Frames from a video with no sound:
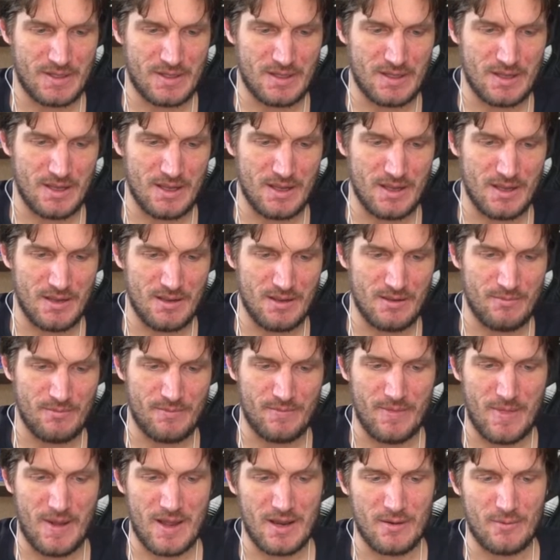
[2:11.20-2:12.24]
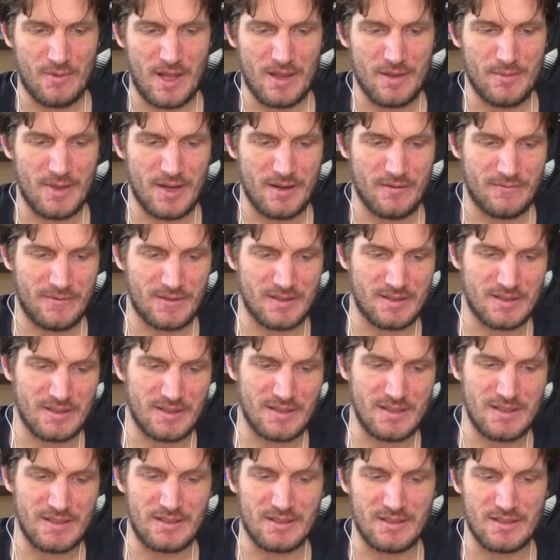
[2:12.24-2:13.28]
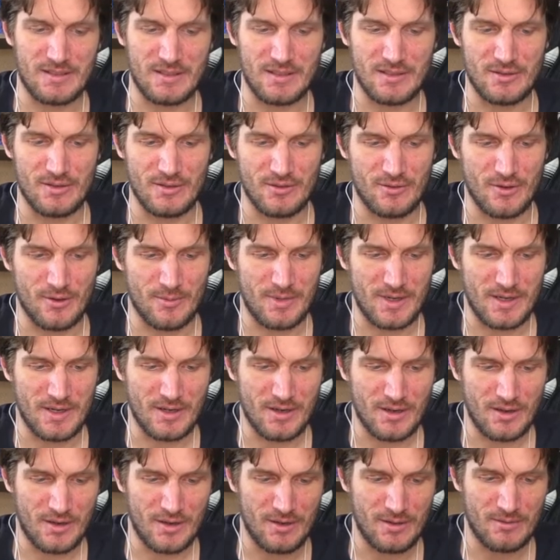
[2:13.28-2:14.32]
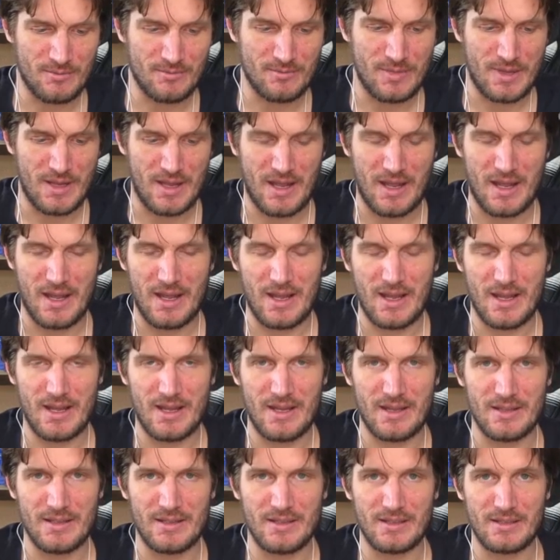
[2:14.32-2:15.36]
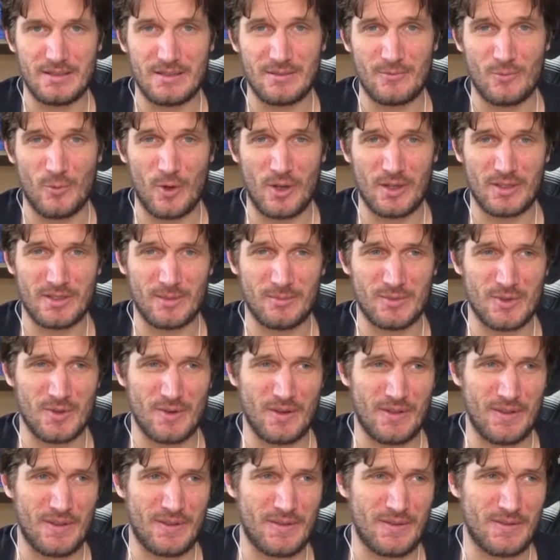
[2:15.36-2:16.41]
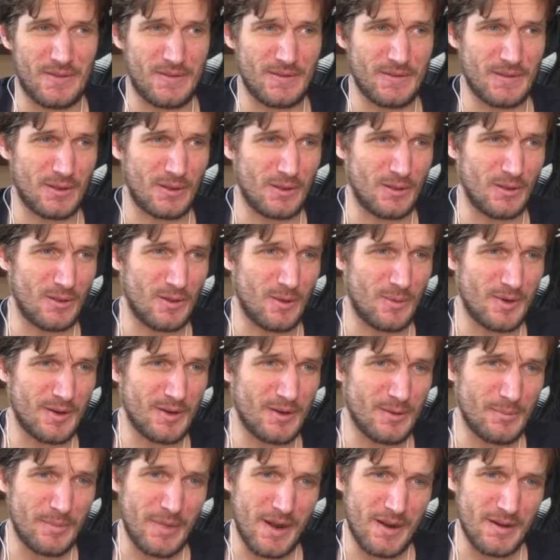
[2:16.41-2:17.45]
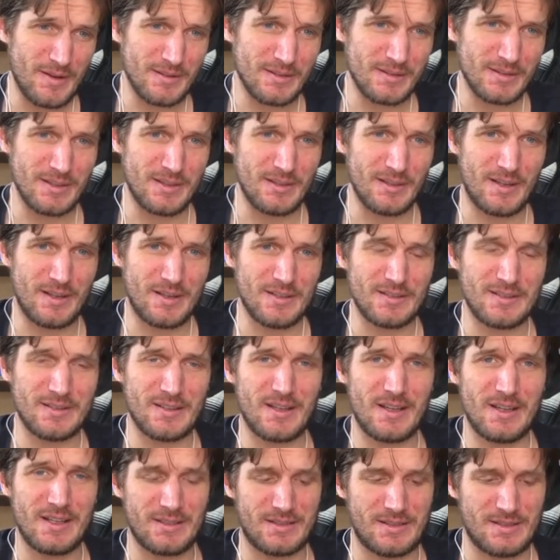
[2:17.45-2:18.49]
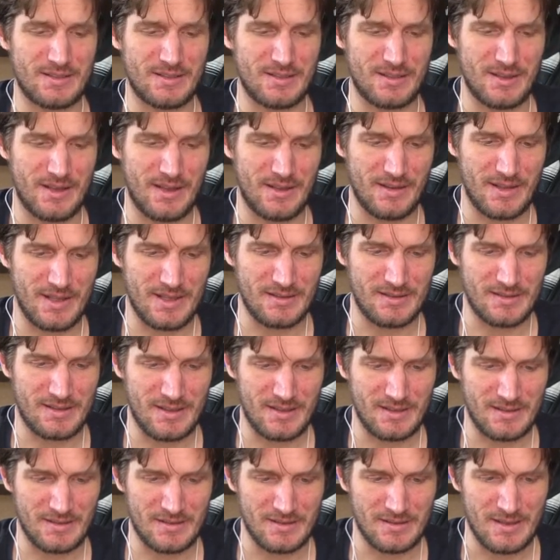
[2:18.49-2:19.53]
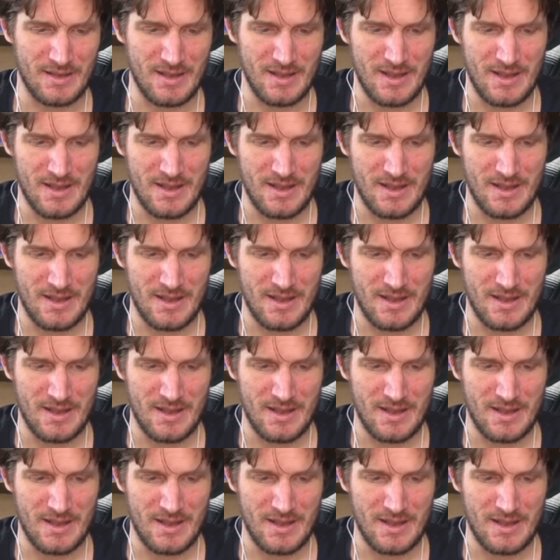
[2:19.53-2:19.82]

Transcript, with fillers: The other benefits to this is you can do group intercom. It works up to 1 kilometre apparently, line of sight to other headsets.